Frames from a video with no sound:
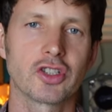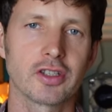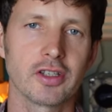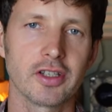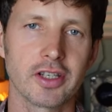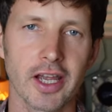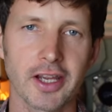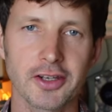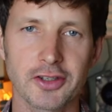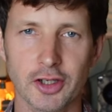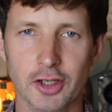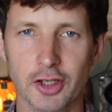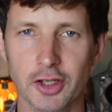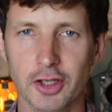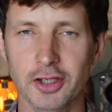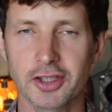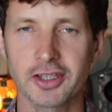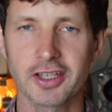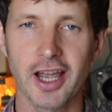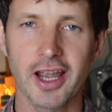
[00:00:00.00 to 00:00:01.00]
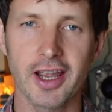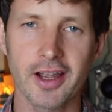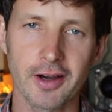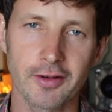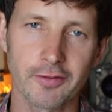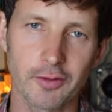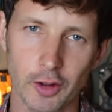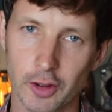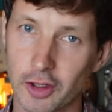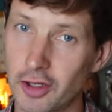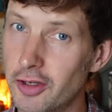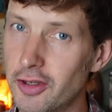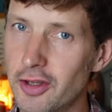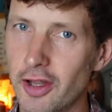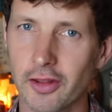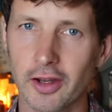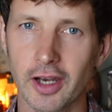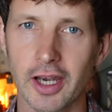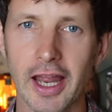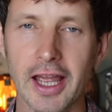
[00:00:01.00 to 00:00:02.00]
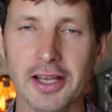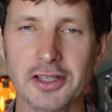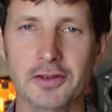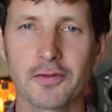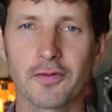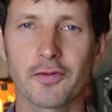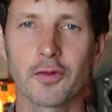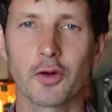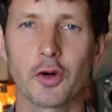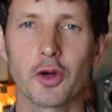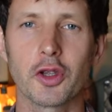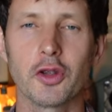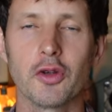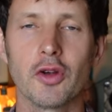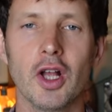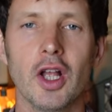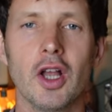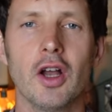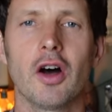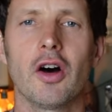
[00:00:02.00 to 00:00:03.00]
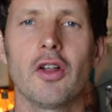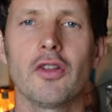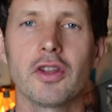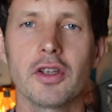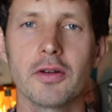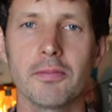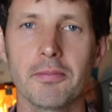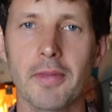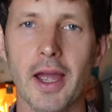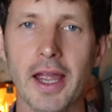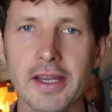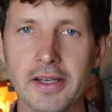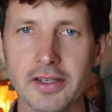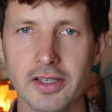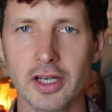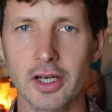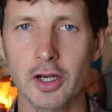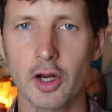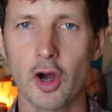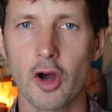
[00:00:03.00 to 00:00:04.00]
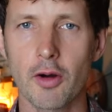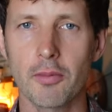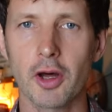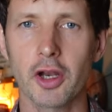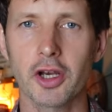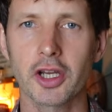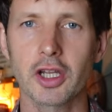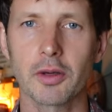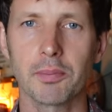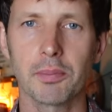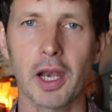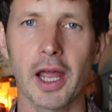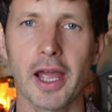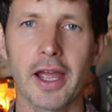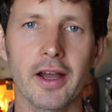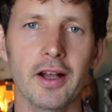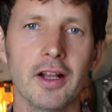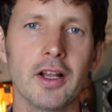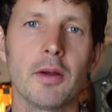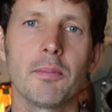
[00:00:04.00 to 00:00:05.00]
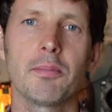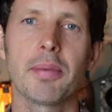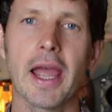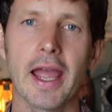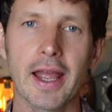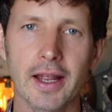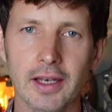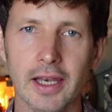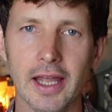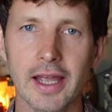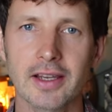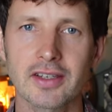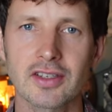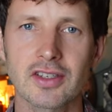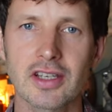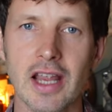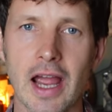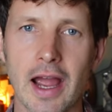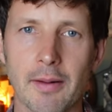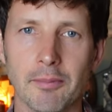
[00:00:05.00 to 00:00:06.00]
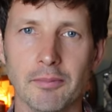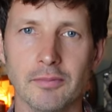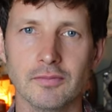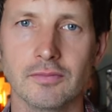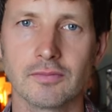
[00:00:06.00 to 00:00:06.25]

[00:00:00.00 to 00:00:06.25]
Today's a good day. I've got another lesson for you on the amazing harmonica player Peg Leg Sam.